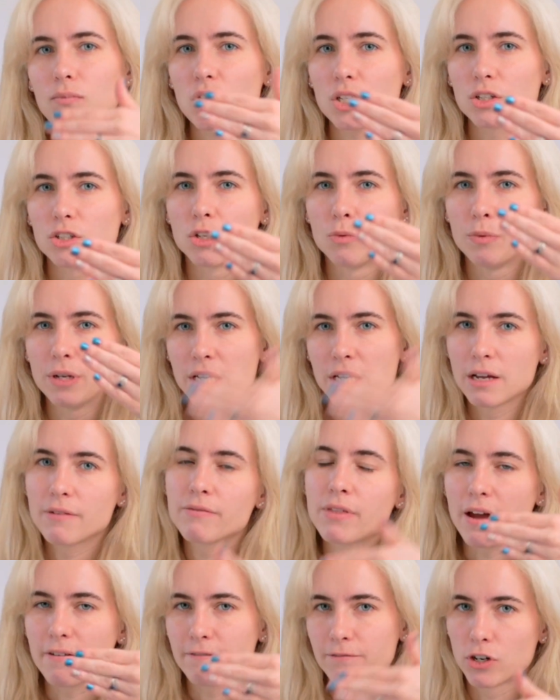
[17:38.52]
So we
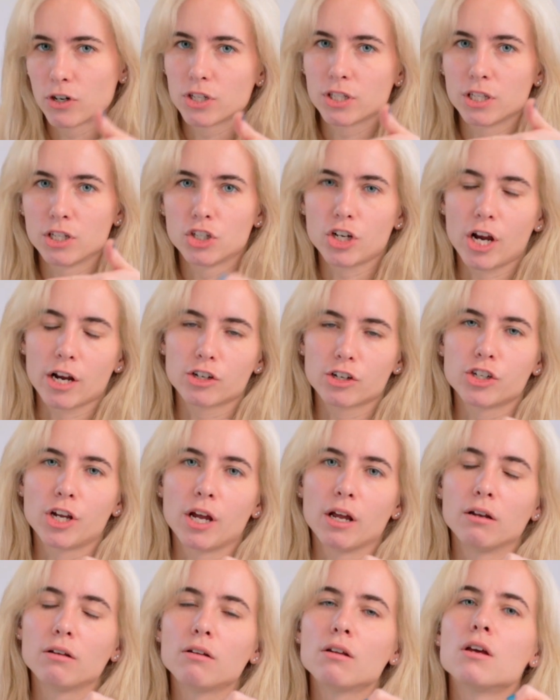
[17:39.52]
give that first
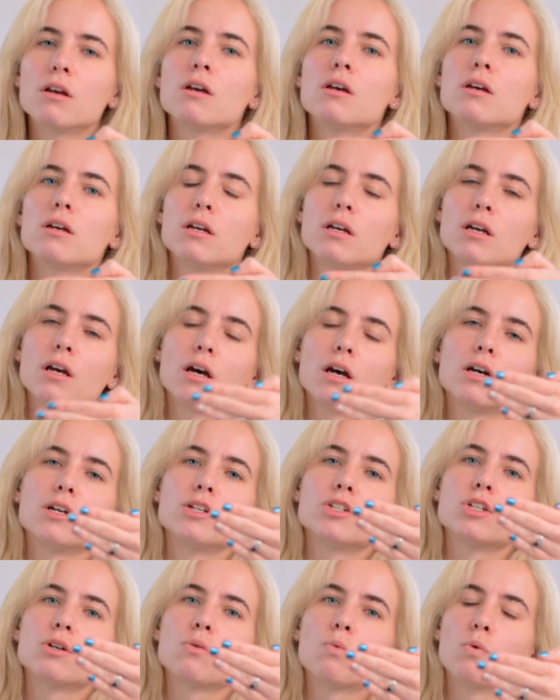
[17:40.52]
injection,
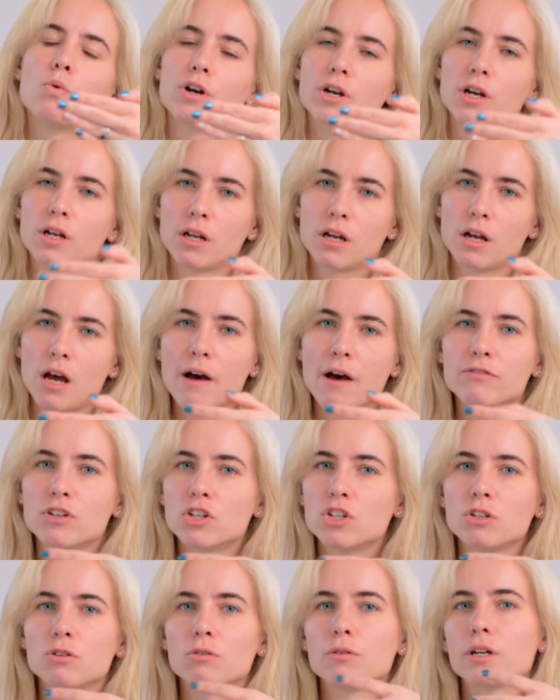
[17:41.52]
and we're going to have to
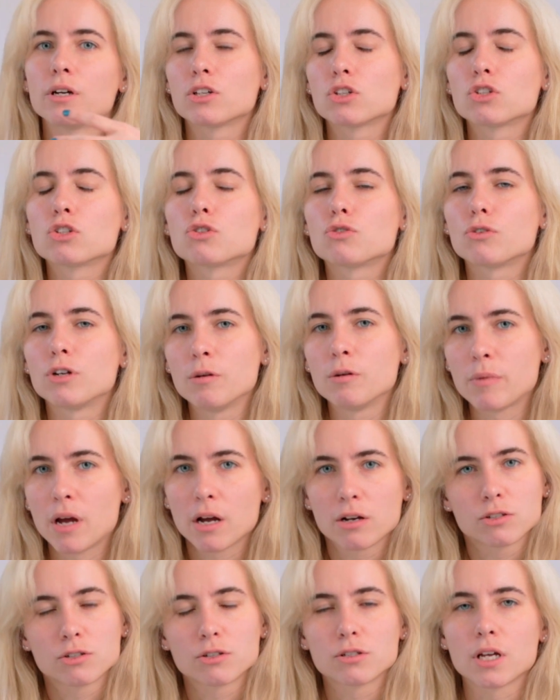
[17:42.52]
do extreme
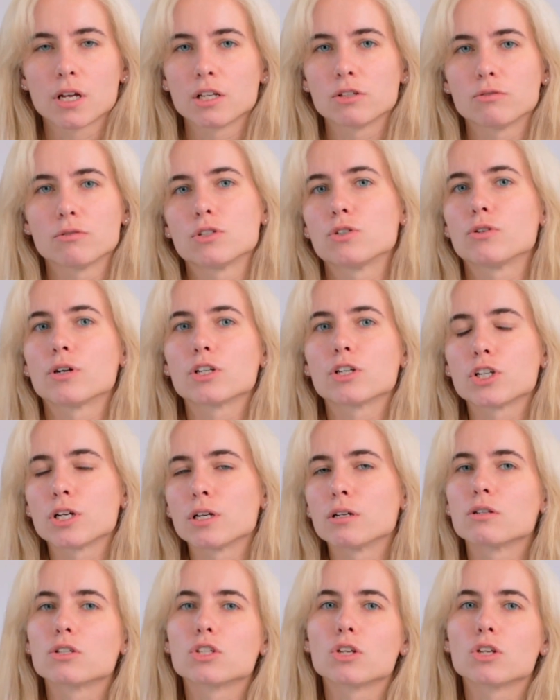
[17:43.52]
exercise restriction.